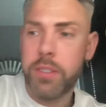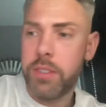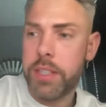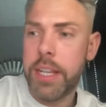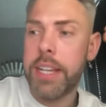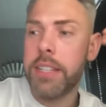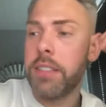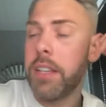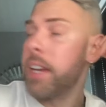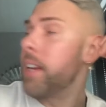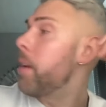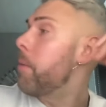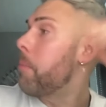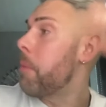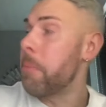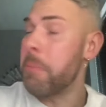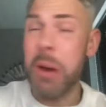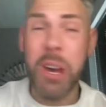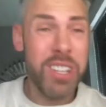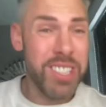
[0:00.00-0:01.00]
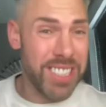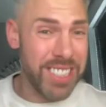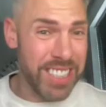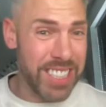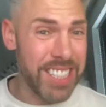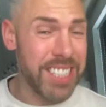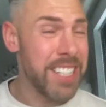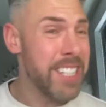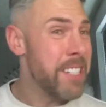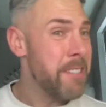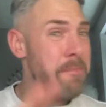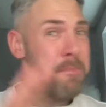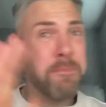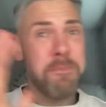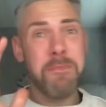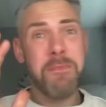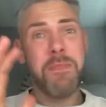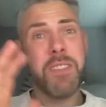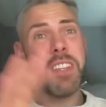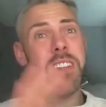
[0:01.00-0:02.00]
stead. And personally,
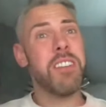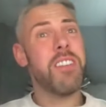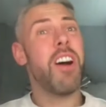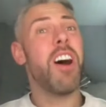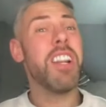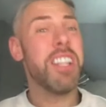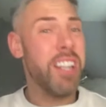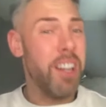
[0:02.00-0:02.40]
I'd